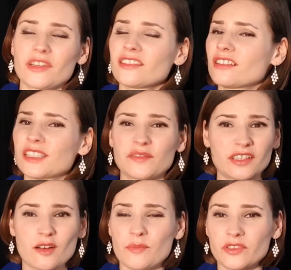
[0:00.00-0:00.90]
and not giving
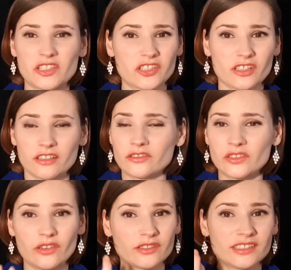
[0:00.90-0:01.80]
up on
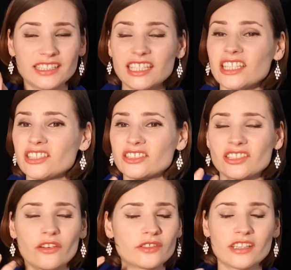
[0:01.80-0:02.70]

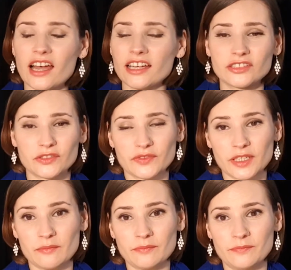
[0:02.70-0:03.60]
either of
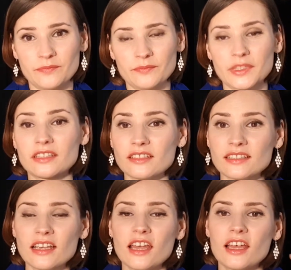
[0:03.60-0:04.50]
them, because
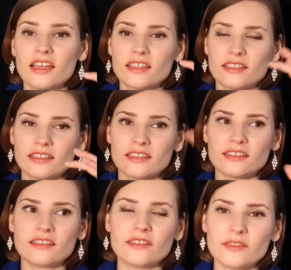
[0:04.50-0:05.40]

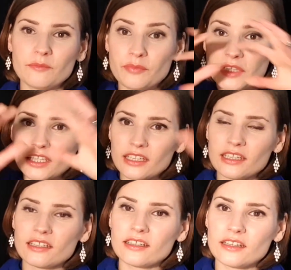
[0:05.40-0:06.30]

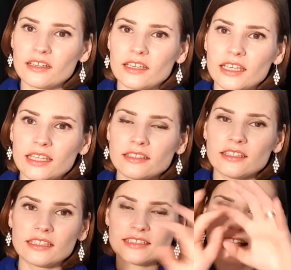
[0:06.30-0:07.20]
being
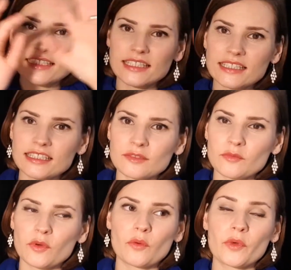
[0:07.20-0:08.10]
in that
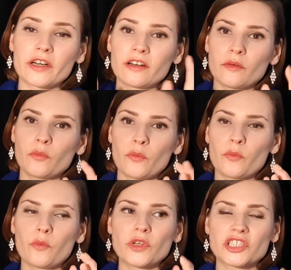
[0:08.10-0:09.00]
system
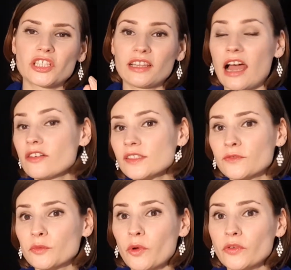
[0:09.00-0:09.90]
which allows
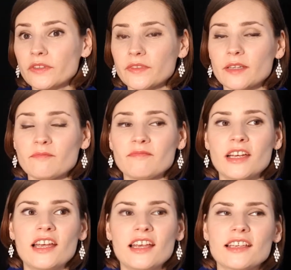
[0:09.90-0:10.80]
for both of them
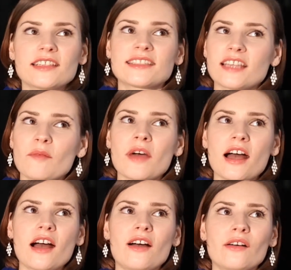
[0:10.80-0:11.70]

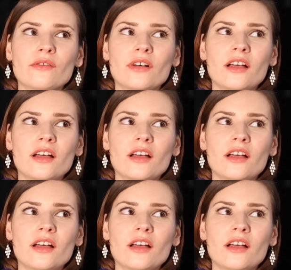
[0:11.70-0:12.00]
somehow